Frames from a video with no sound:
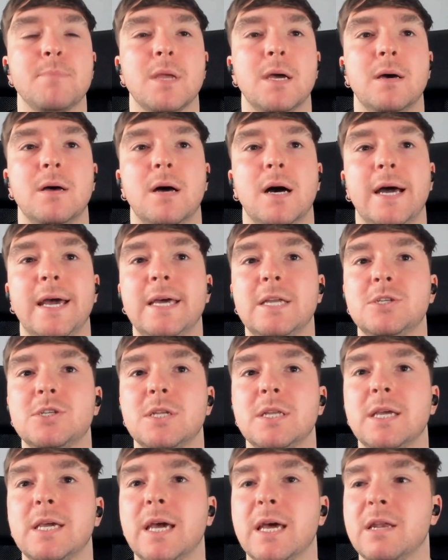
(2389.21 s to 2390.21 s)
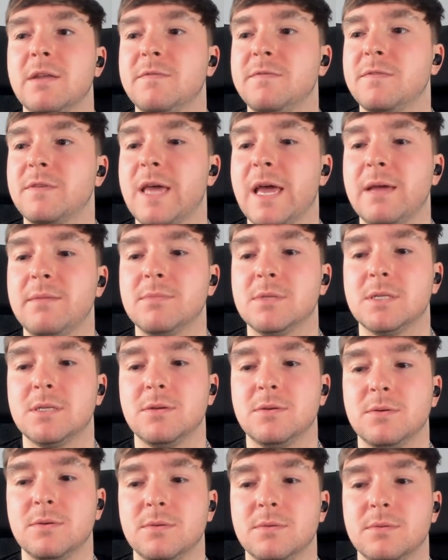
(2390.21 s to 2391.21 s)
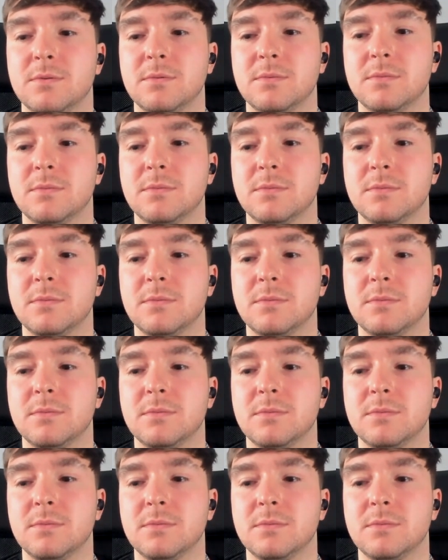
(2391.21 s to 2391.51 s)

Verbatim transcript: uh, I actually kind of came to